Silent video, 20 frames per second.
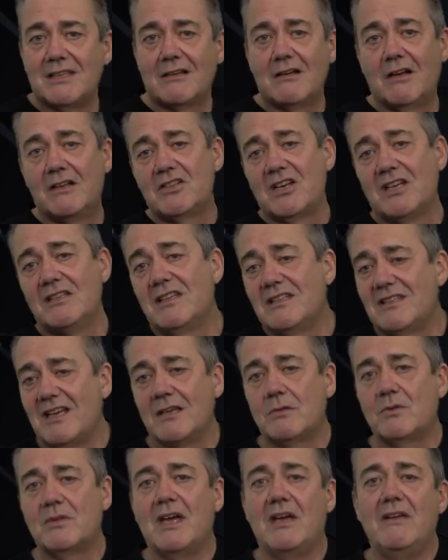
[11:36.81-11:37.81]
they can't change the
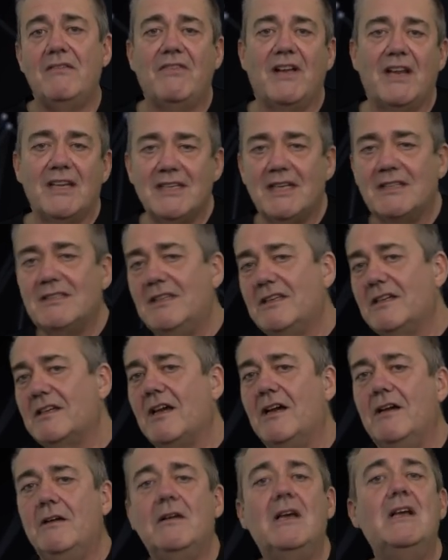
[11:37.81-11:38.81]
test without invalidating the
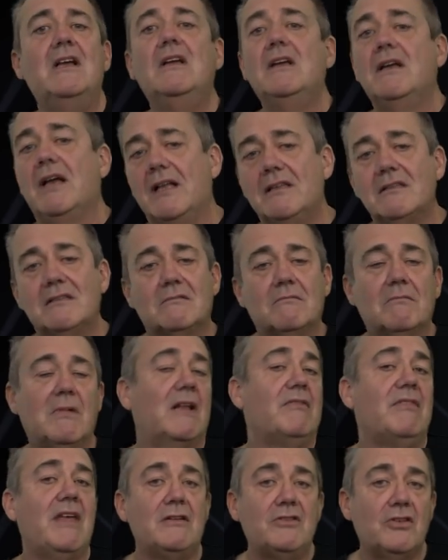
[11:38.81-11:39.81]
code and
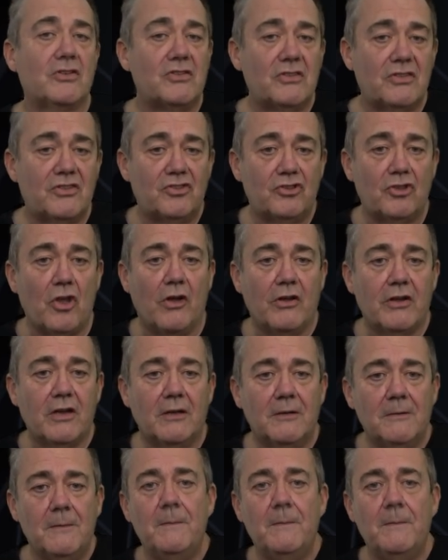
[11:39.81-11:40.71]
and they're just stuck.